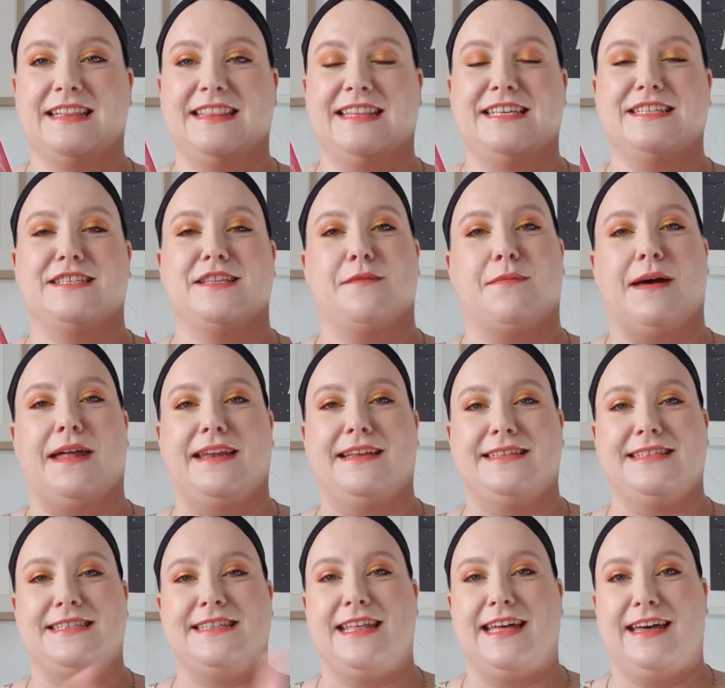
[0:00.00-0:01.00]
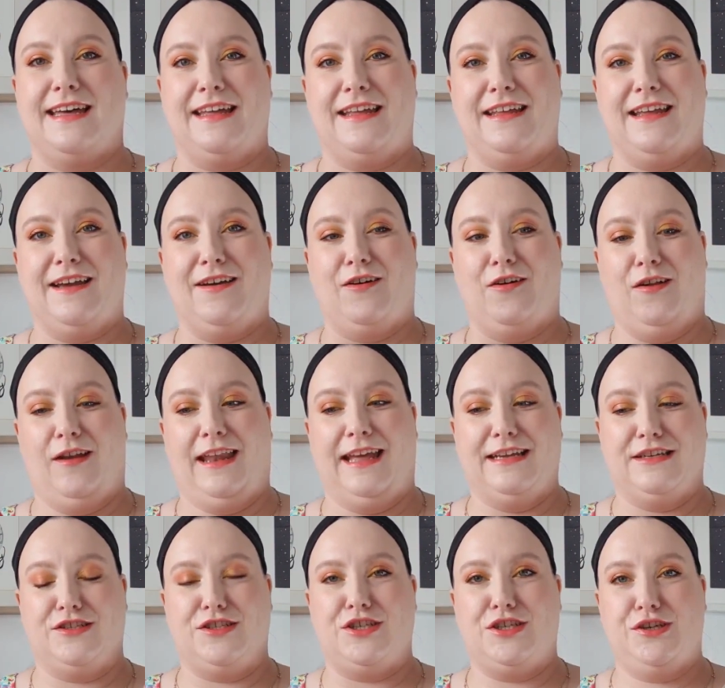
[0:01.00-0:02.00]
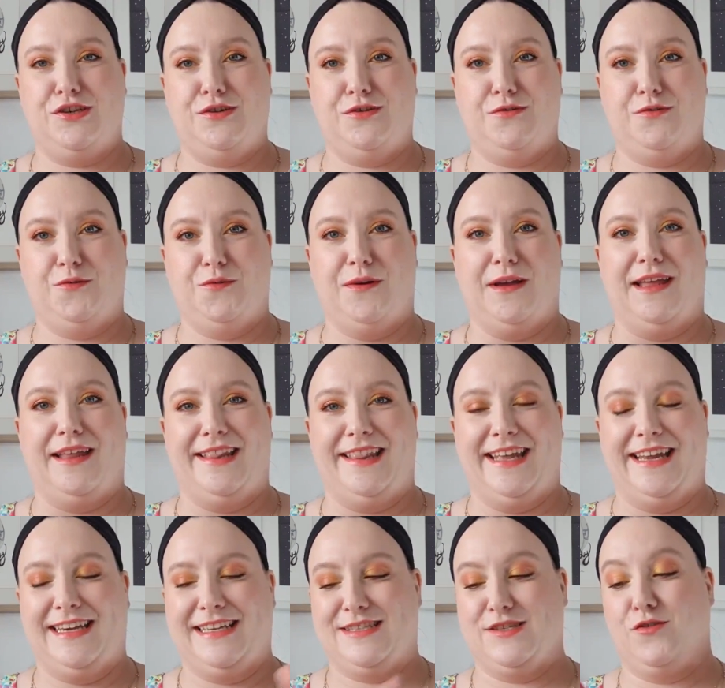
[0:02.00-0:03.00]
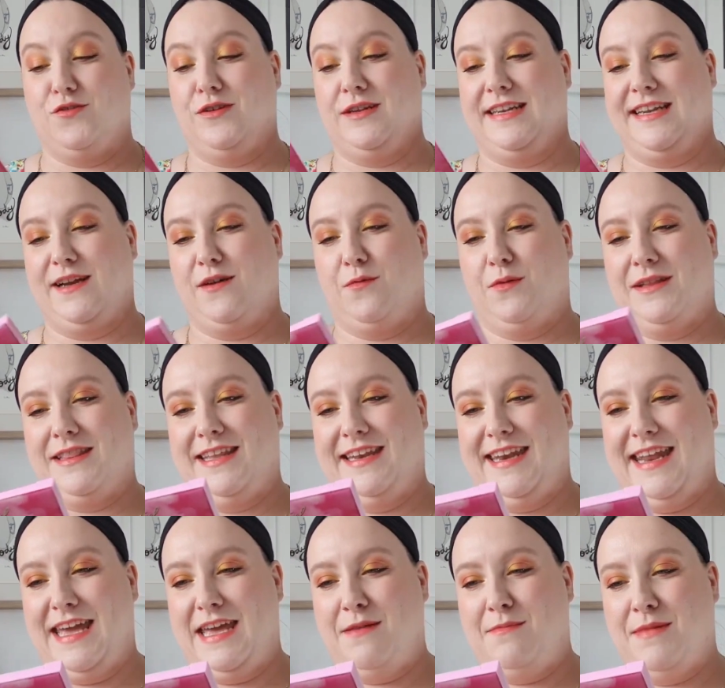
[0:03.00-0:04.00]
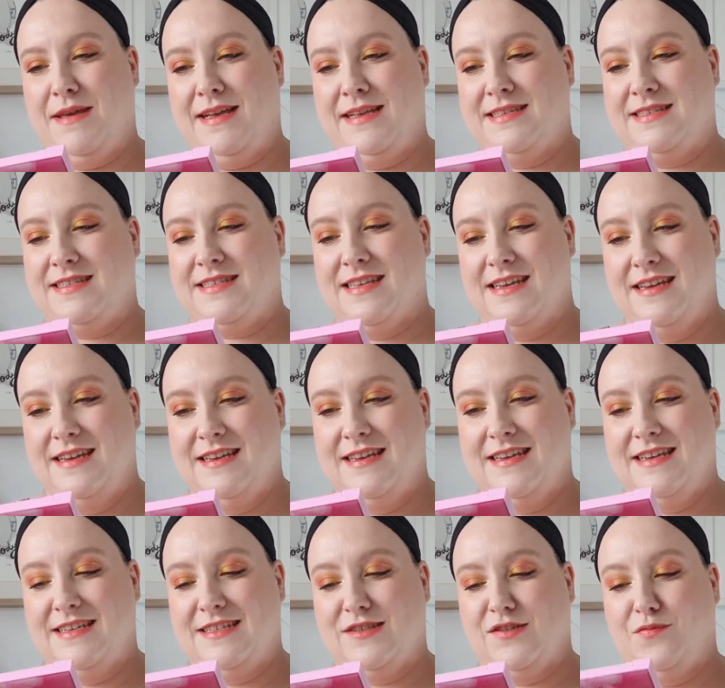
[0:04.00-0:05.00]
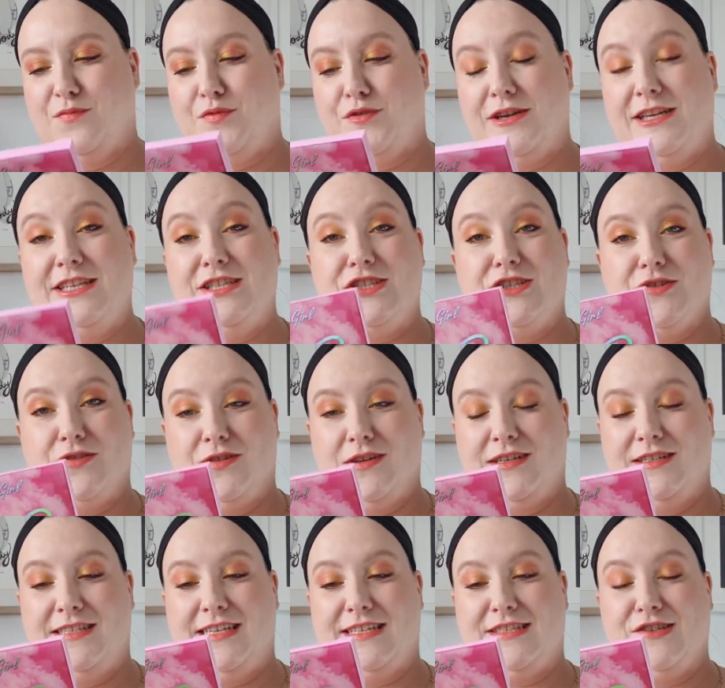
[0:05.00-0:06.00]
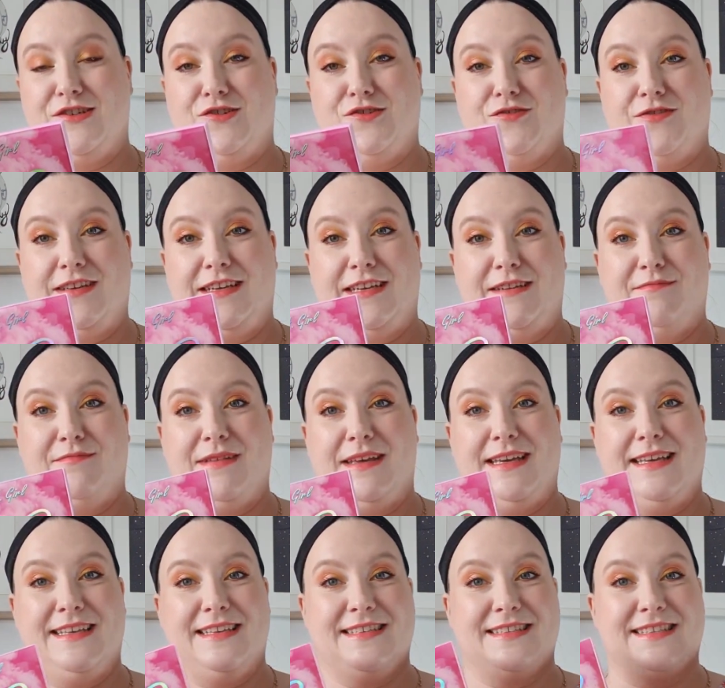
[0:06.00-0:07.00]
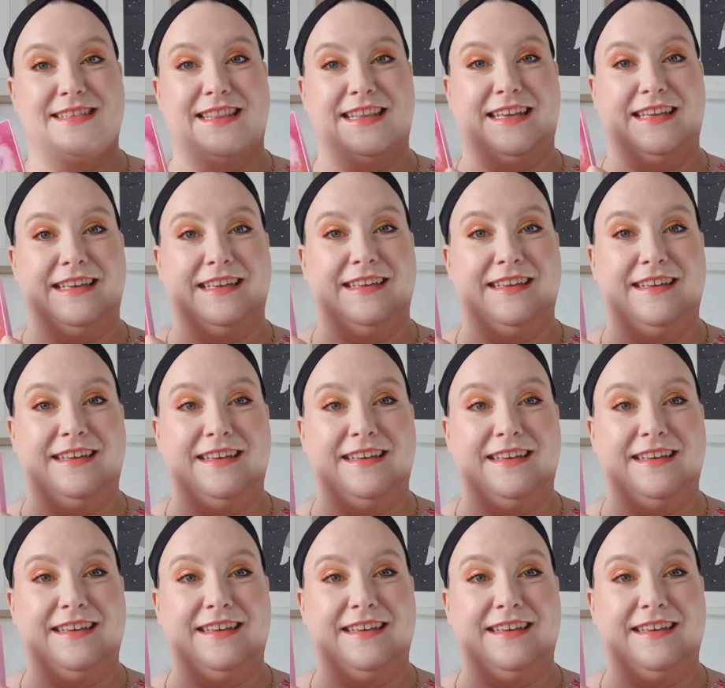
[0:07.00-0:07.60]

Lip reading: These are the palettes that all had 2, and then it's unclear what the name is. So I'm pretty sure Desert Dream is the